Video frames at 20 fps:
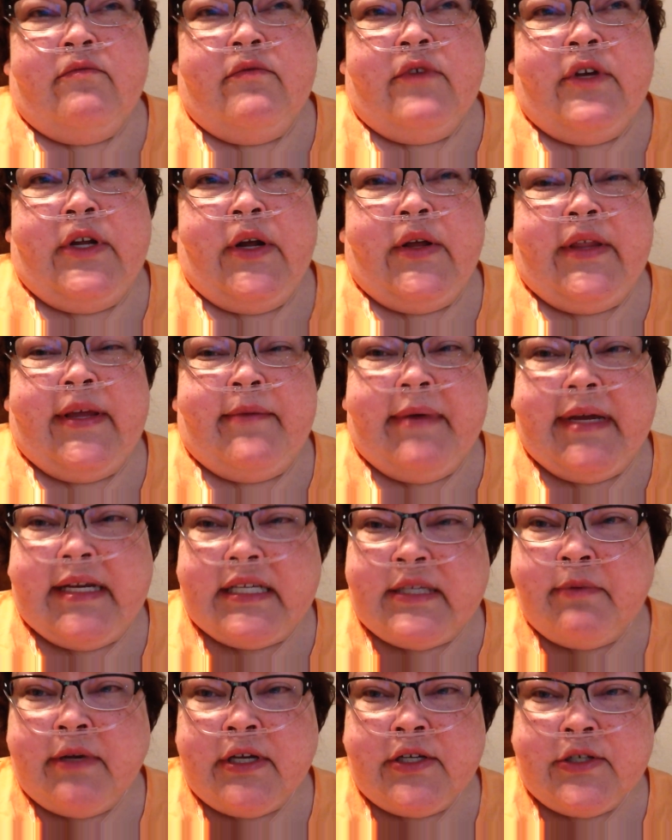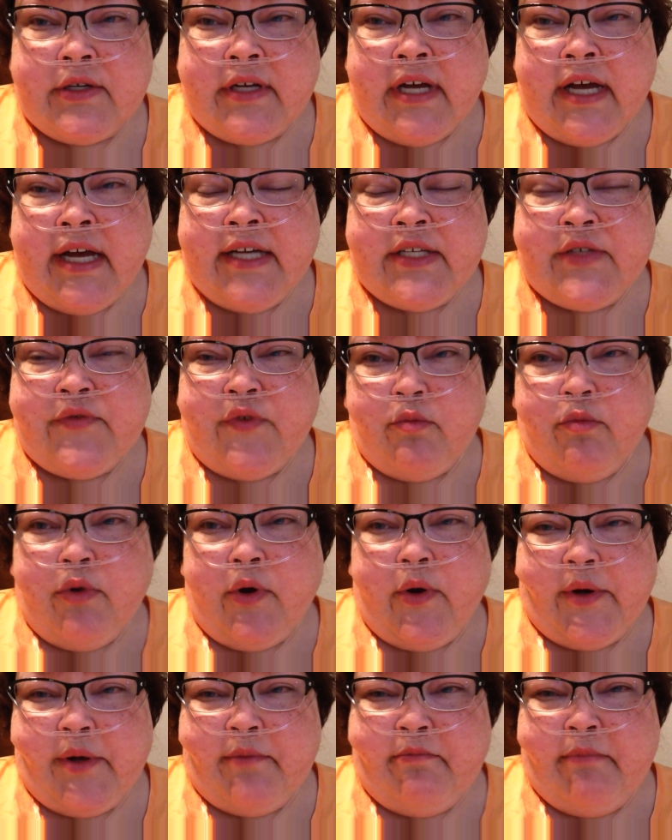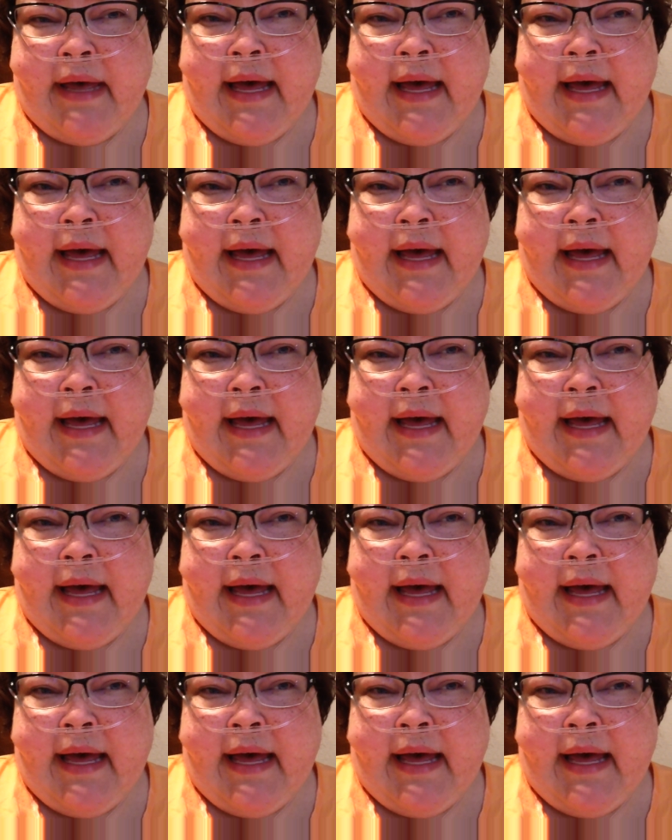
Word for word: you know, they make special kinds for broken